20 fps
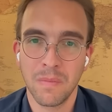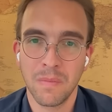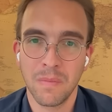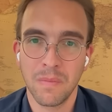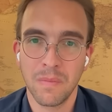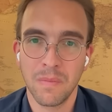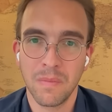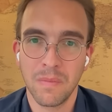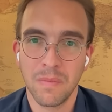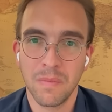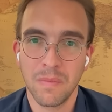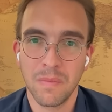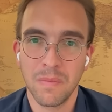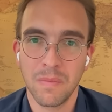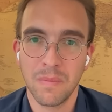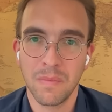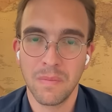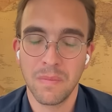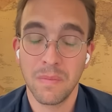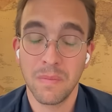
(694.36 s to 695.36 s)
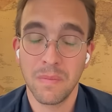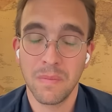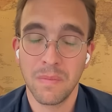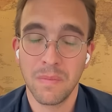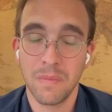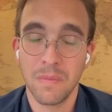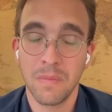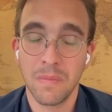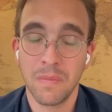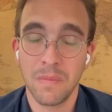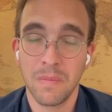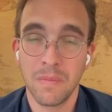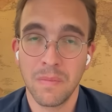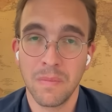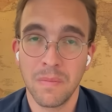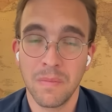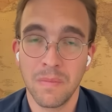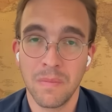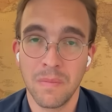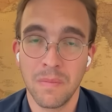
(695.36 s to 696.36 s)

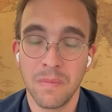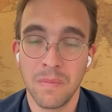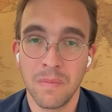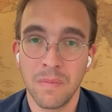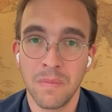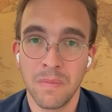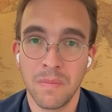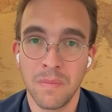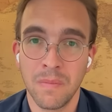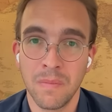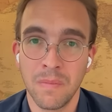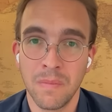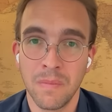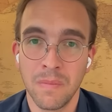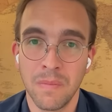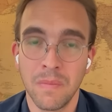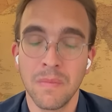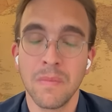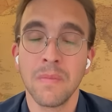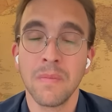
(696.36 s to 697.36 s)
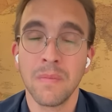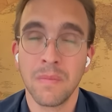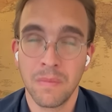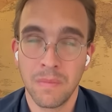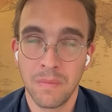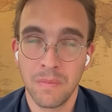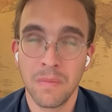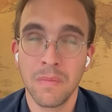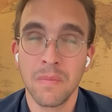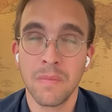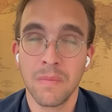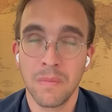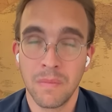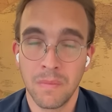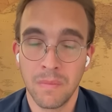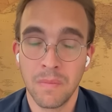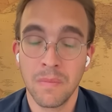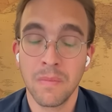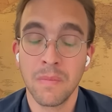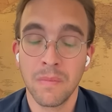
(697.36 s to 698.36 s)

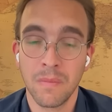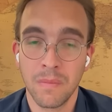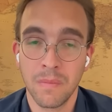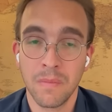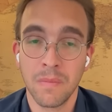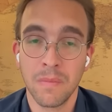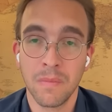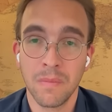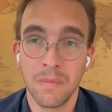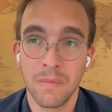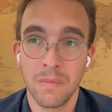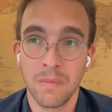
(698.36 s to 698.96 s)
The person shown says nothing.